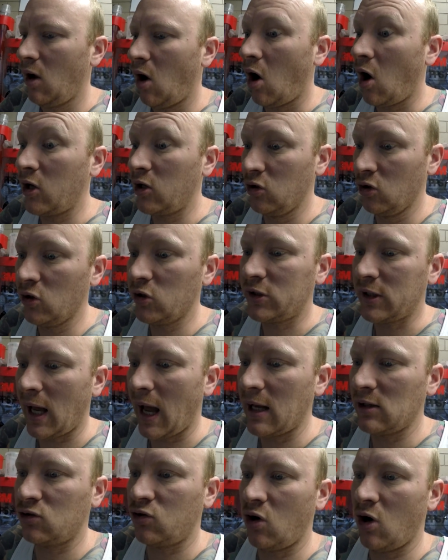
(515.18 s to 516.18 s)
I used it
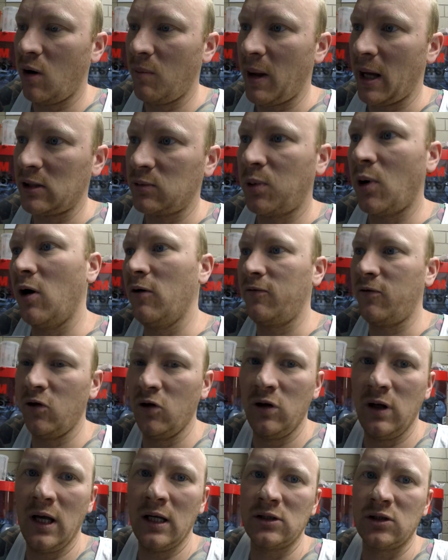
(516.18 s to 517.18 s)
as Chromax Pro a few
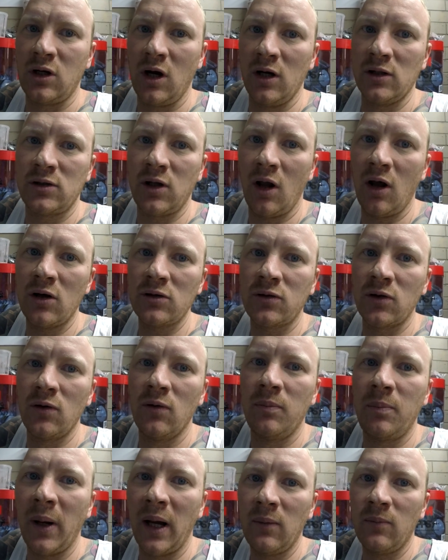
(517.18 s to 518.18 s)
years ago, so those who
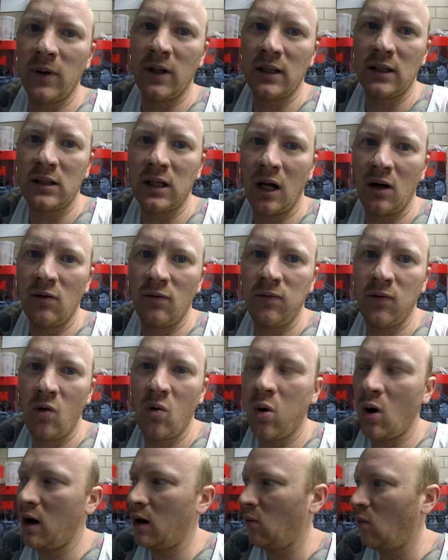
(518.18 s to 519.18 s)
have been with the channel for
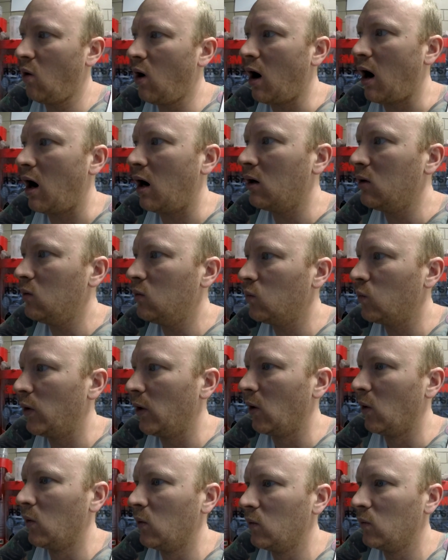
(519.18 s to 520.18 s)
quite a while
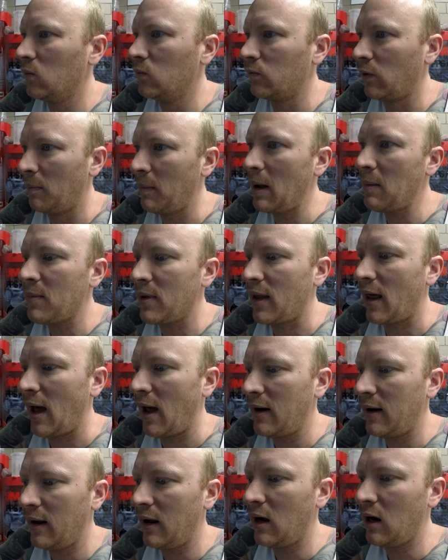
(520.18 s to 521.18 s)
will remember
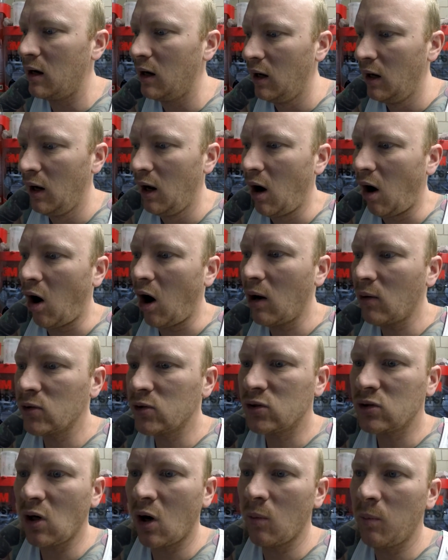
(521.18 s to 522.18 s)
that. Now, I
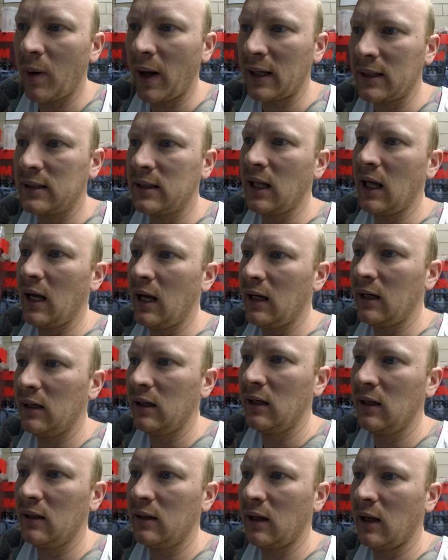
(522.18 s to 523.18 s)
was told back
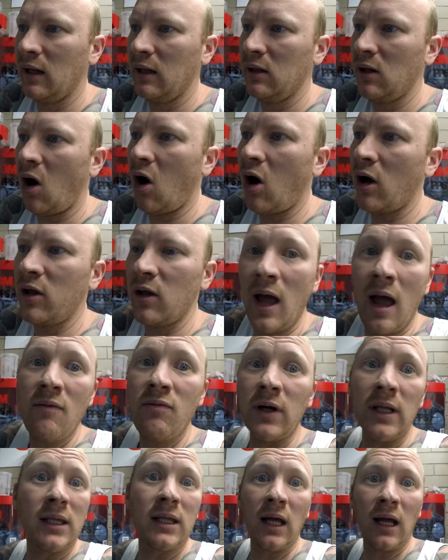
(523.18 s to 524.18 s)
then that
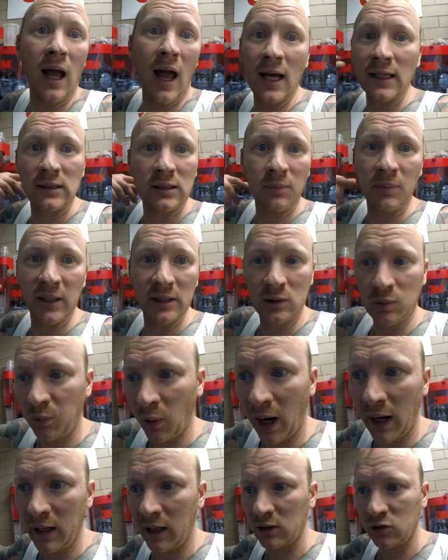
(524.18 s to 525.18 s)
everything has to be
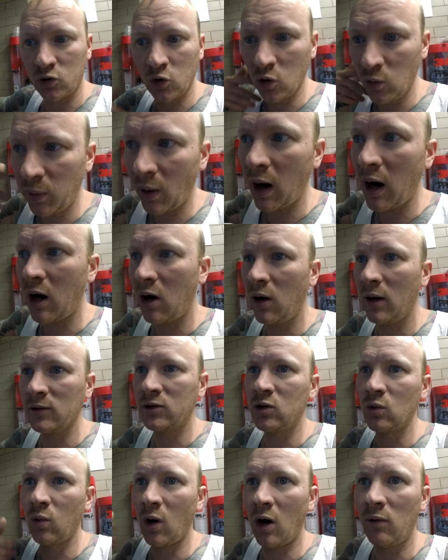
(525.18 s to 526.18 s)
sprayed at 2 bar or
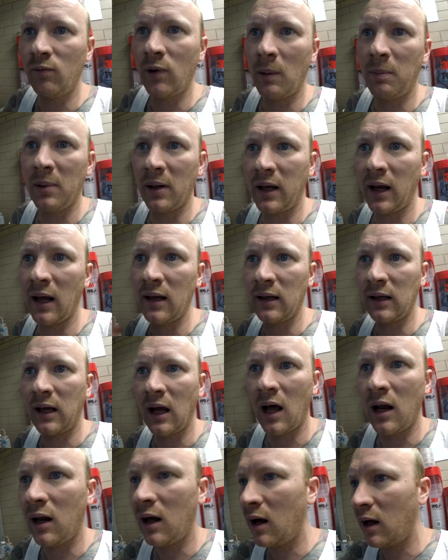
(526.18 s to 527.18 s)
else you won't replicate the
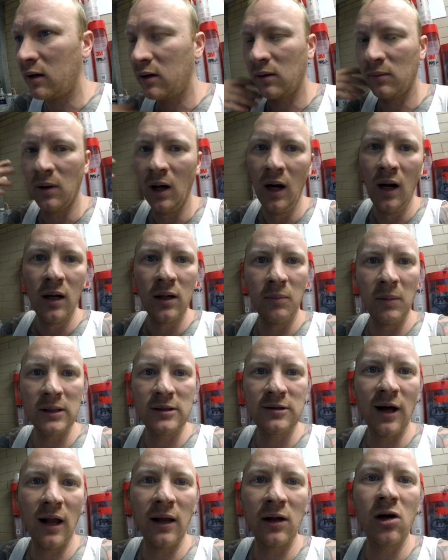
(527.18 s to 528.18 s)
color, the
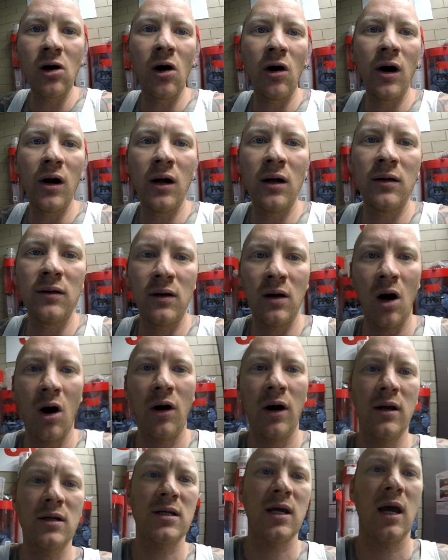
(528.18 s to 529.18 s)
metallic
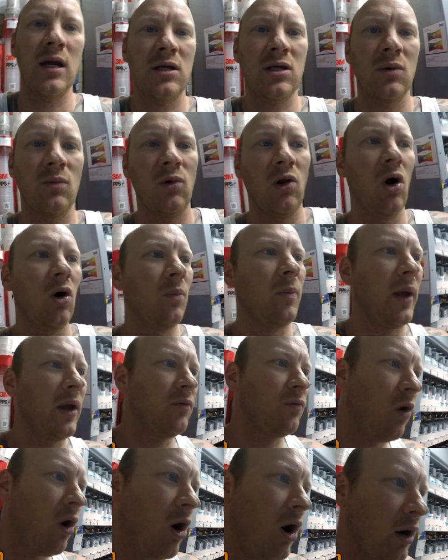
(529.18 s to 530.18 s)
orientation will all be
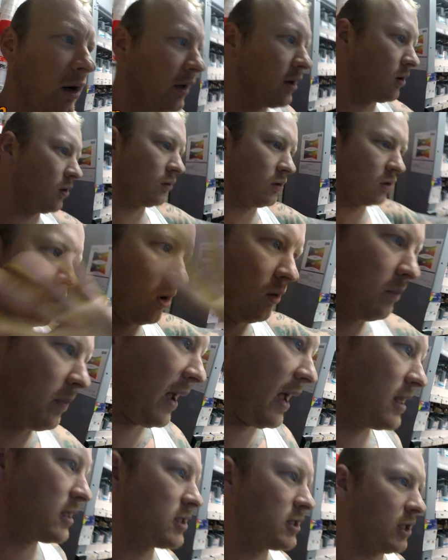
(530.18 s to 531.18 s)
wrong and it'll all
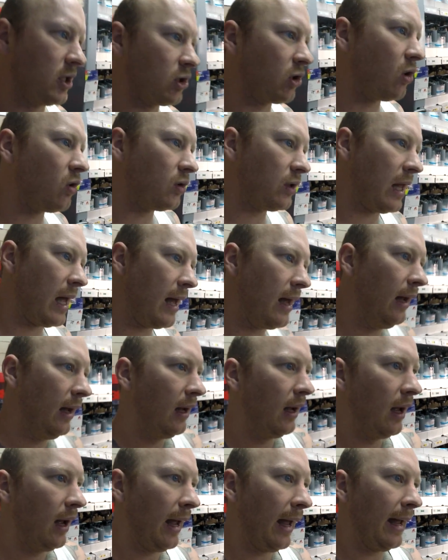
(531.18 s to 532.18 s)
patchy and all that.
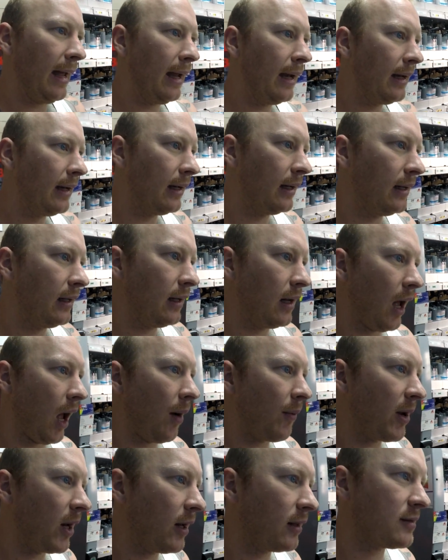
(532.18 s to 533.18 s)
And
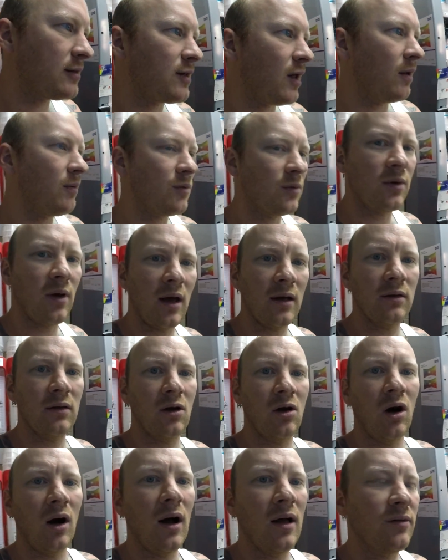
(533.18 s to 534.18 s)
I mean, it seems like the
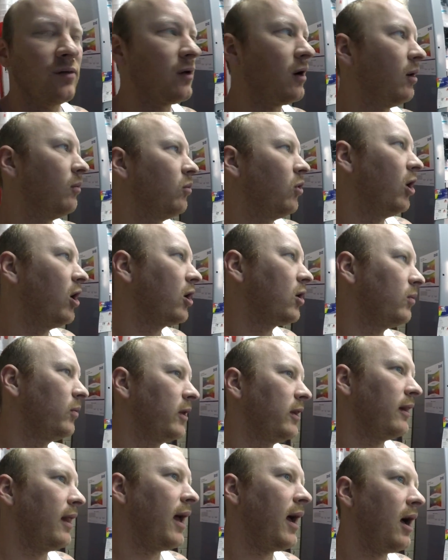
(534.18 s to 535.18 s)
guys that I'm working
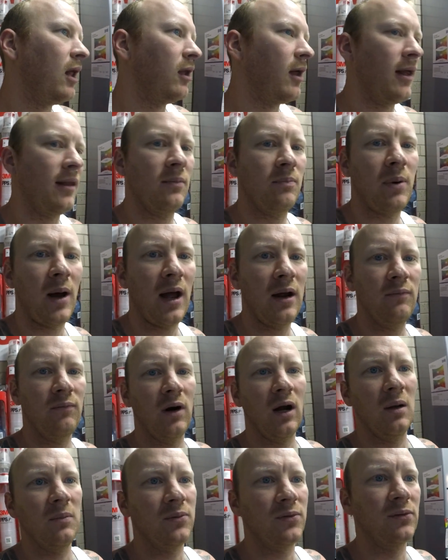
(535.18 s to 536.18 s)
with now, like the paint
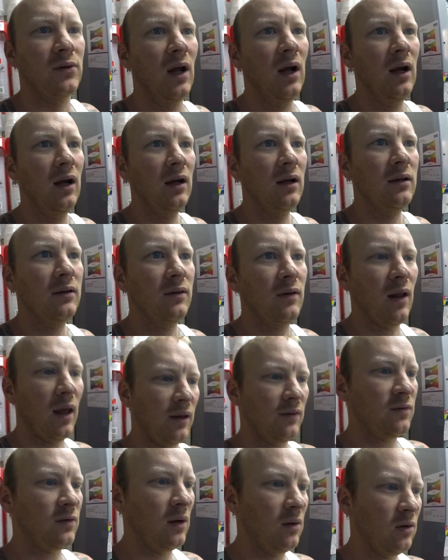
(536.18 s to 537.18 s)
reps,
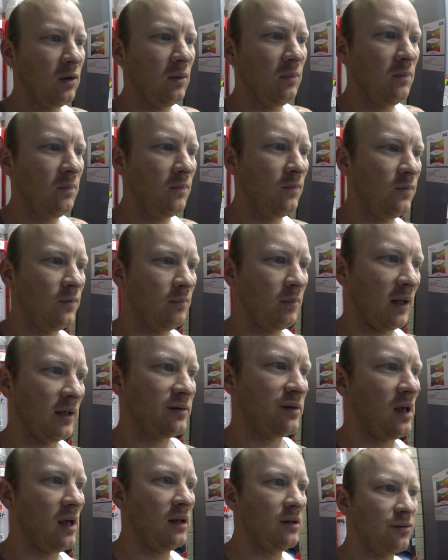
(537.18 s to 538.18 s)
they seem to be
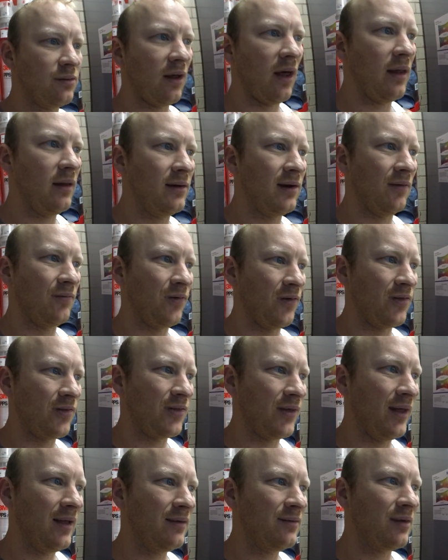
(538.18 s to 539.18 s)
saying slightly different
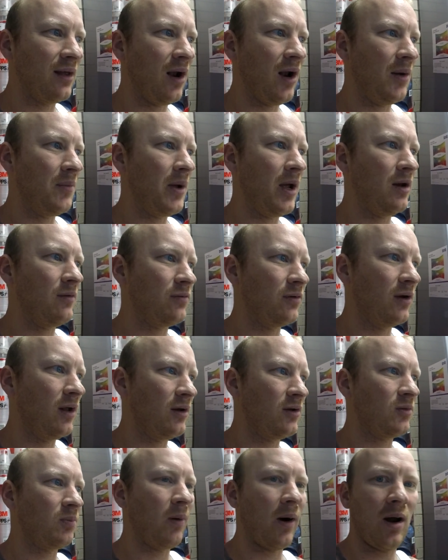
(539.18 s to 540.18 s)
things. They're like, man, if you need
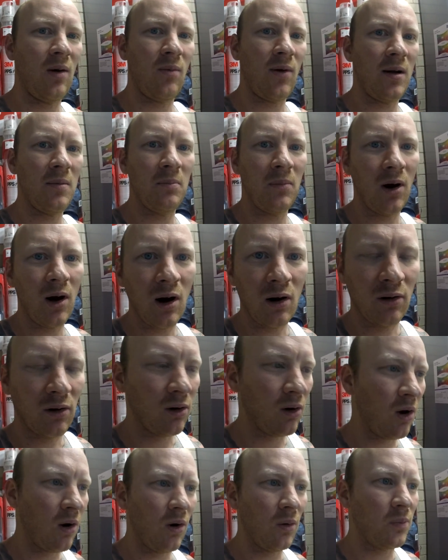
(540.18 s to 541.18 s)
to spray at 1 bar or
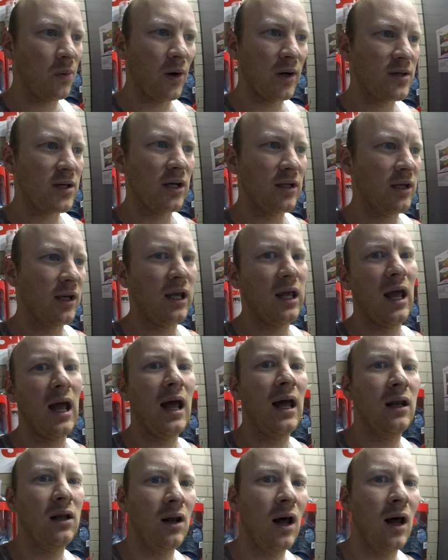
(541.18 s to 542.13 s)
lower pressure, you can.